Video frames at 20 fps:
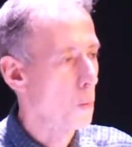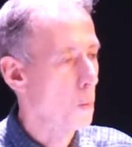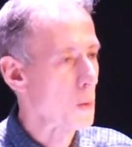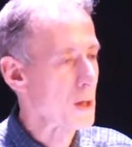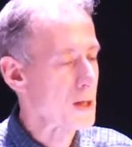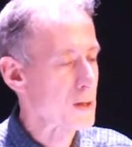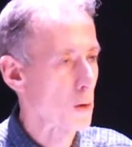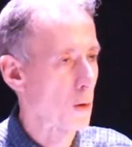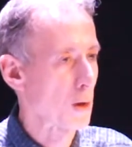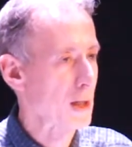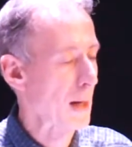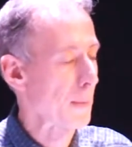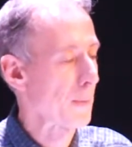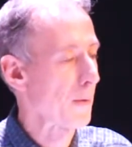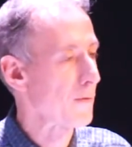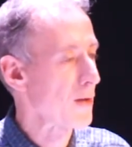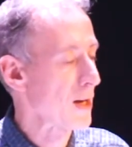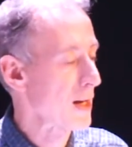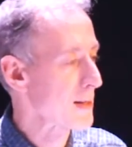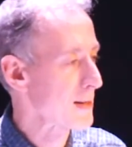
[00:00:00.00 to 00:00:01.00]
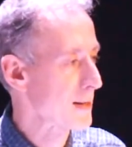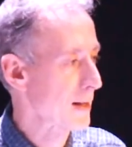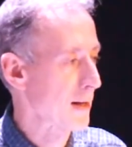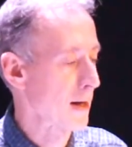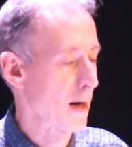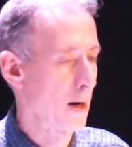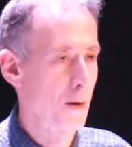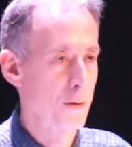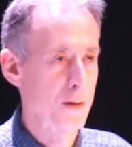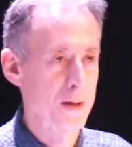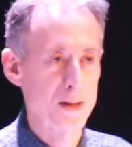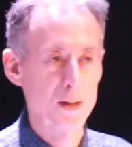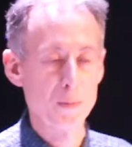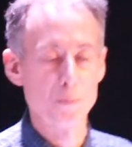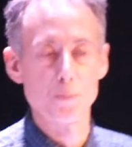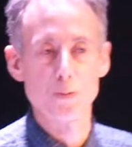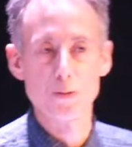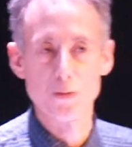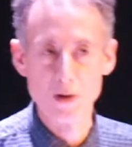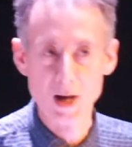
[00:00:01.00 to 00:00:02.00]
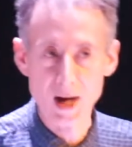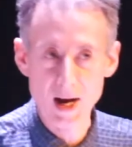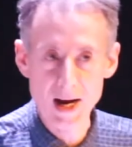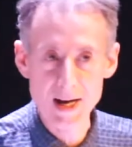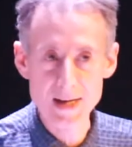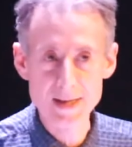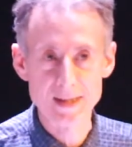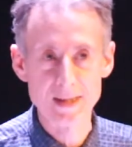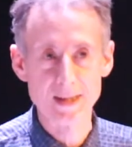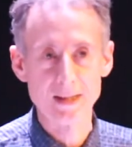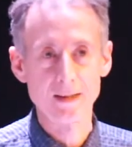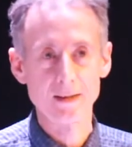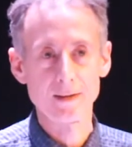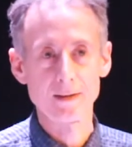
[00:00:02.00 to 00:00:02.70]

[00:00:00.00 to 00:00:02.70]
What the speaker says: We saw a couple of years ago the